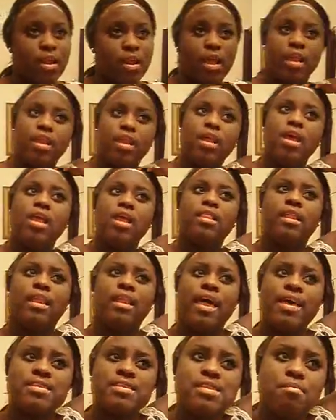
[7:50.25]
And the
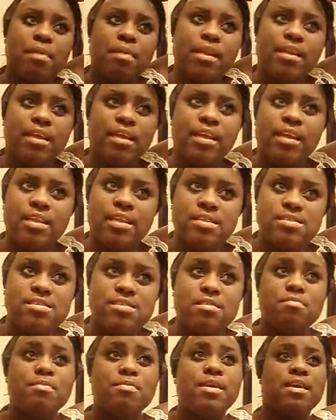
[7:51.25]
last time I done it, it
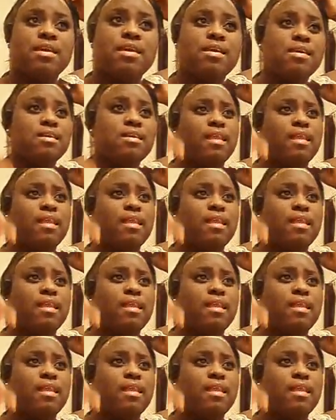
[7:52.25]
took me